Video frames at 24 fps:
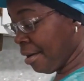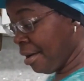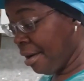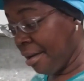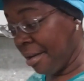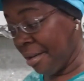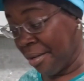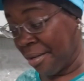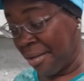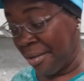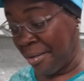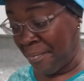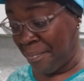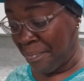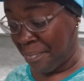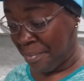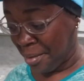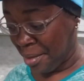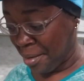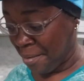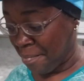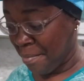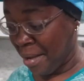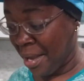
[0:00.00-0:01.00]

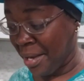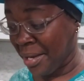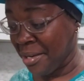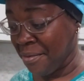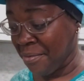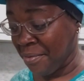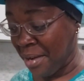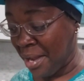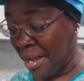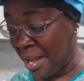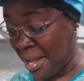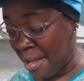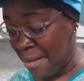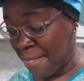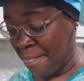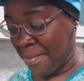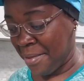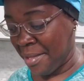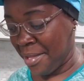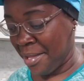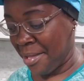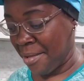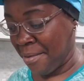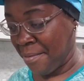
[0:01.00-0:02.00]
put them back in the
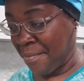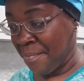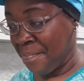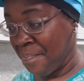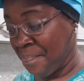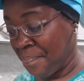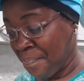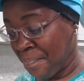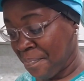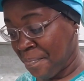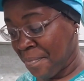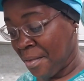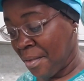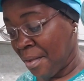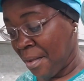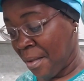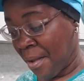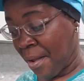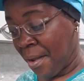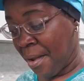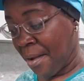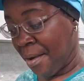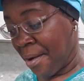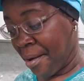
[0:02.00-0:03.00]
frying
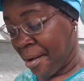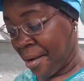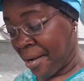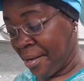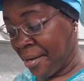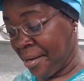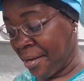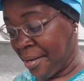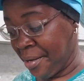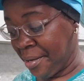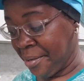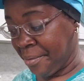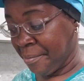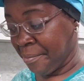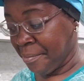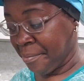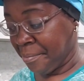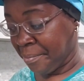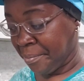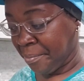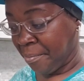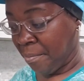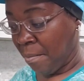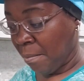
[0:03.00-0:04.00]
pan. And,